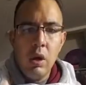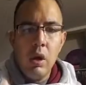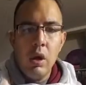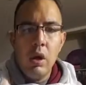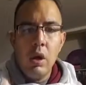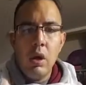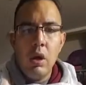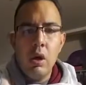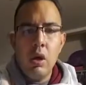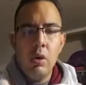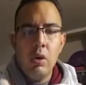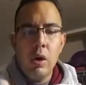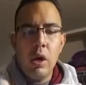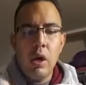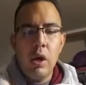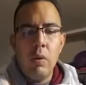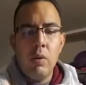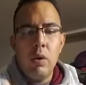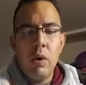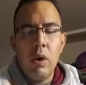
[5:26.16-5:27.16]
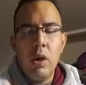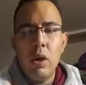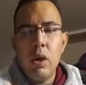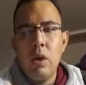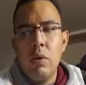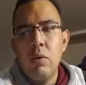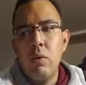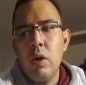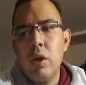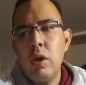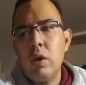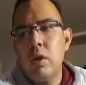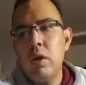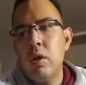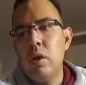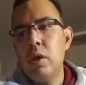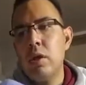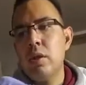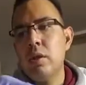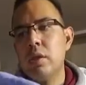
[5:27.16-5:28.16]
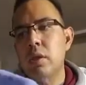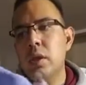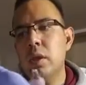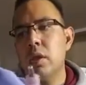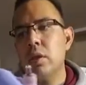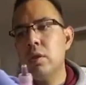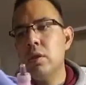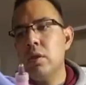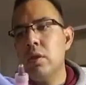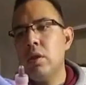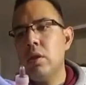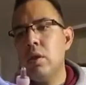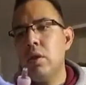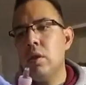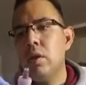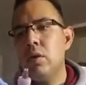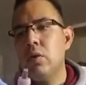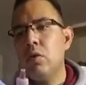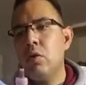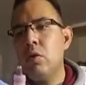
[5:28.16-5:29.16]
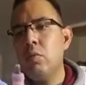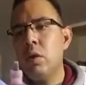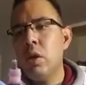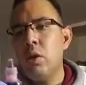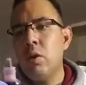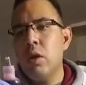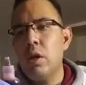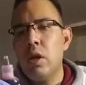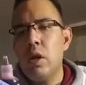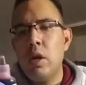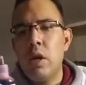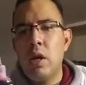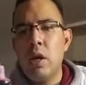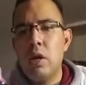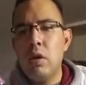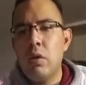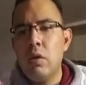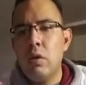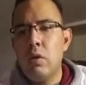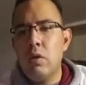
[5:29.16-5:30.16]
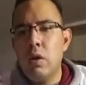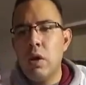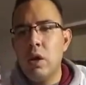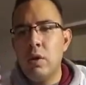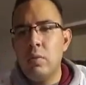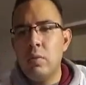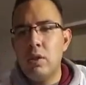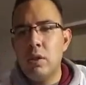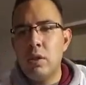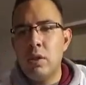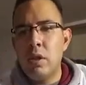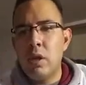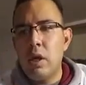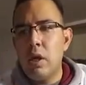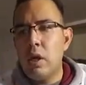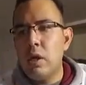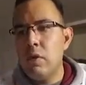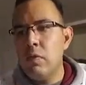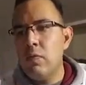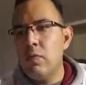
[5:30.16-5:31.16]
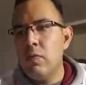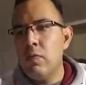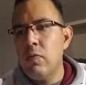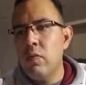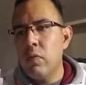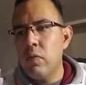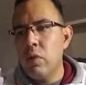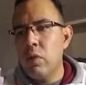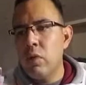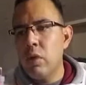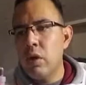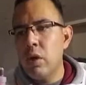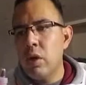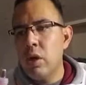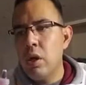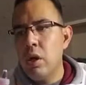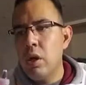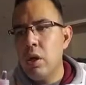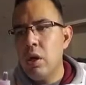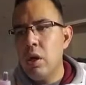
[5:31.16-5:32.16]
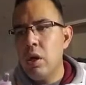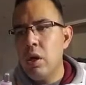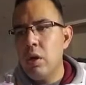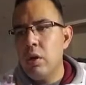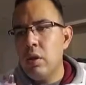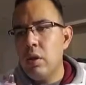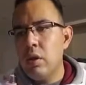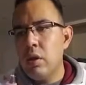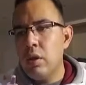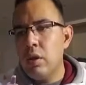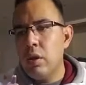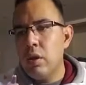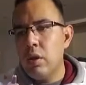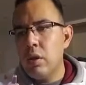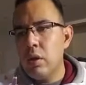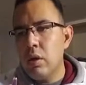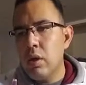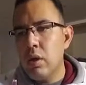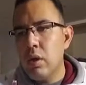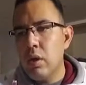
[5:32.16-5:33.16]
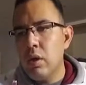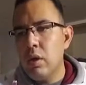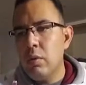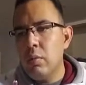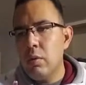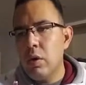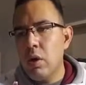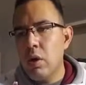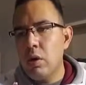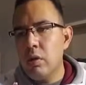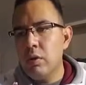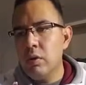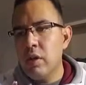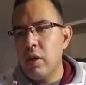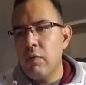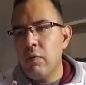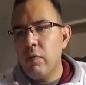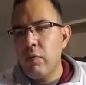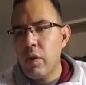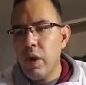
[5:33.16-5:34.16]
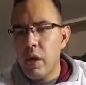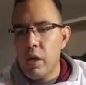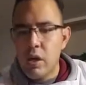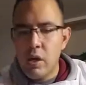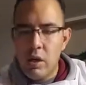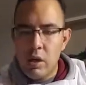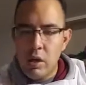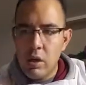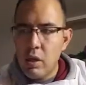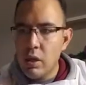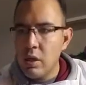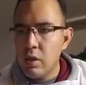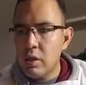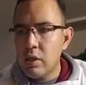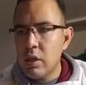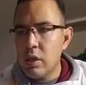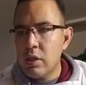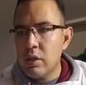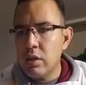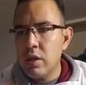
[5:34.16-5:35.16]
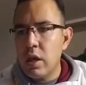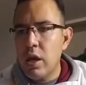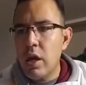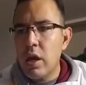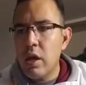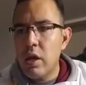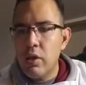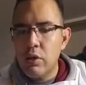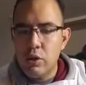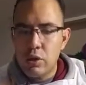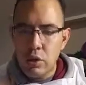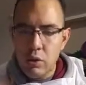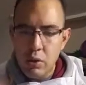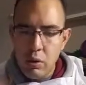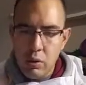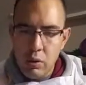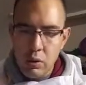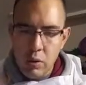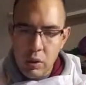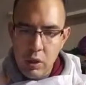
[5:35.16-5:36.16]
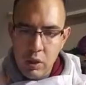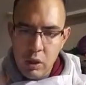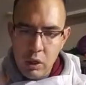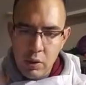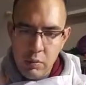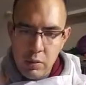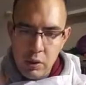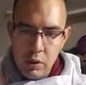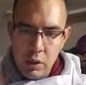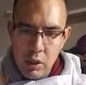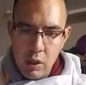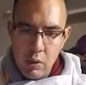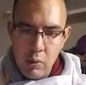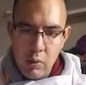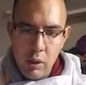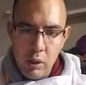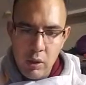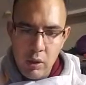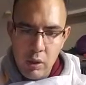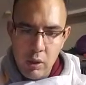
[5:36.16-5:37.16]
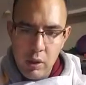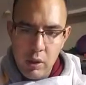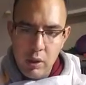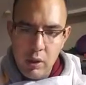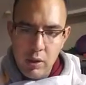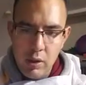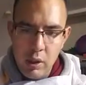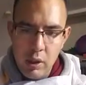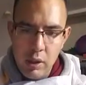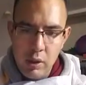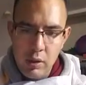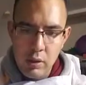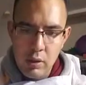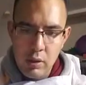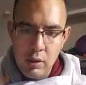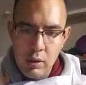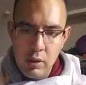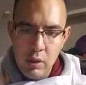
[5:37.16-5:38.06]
Okay, I went ahead and waited 30 seconds here. So I'm now gonna add the gram stain 4, the called saffronin. It says to add 2 to 3 drops and wait 30 seconds.